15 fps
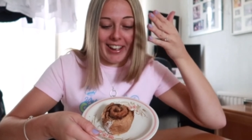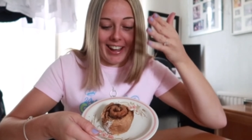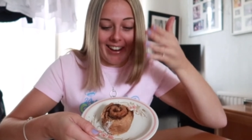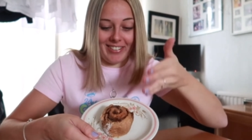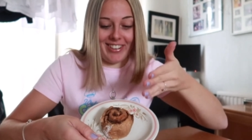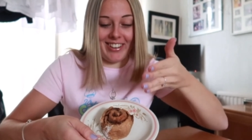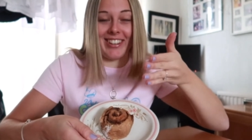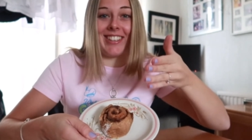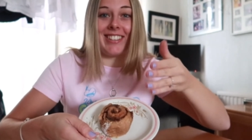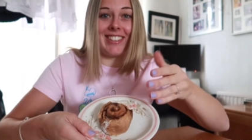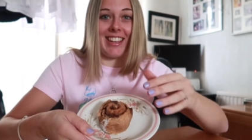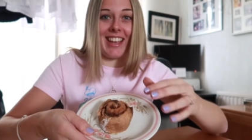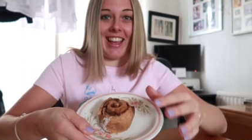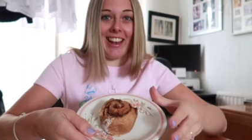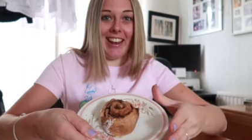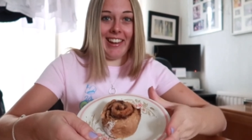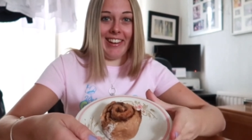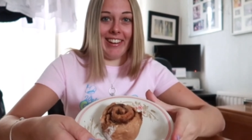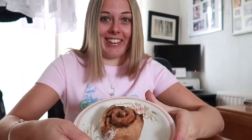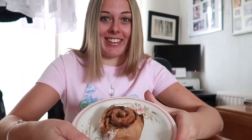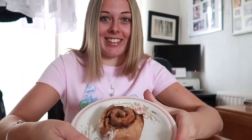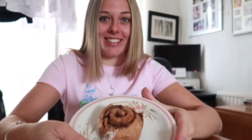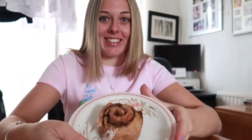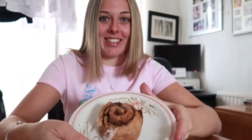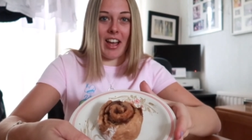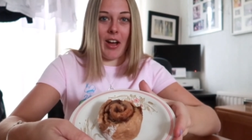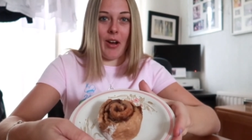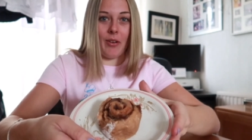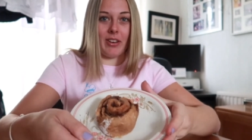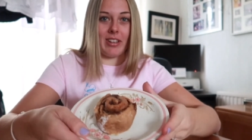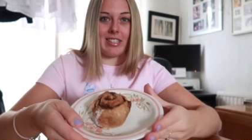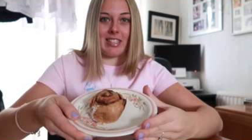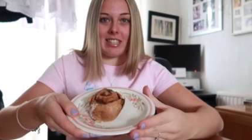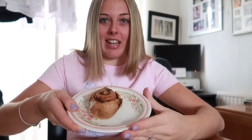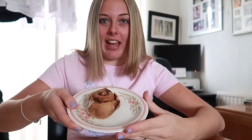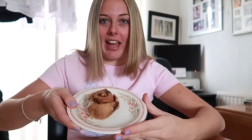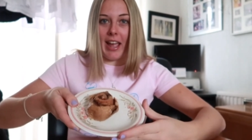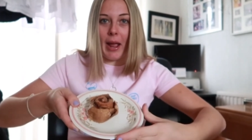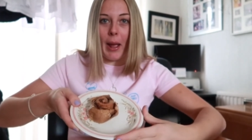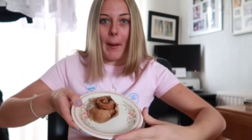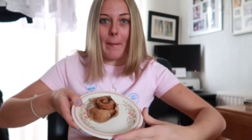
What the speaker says: how nice it looks, honestly.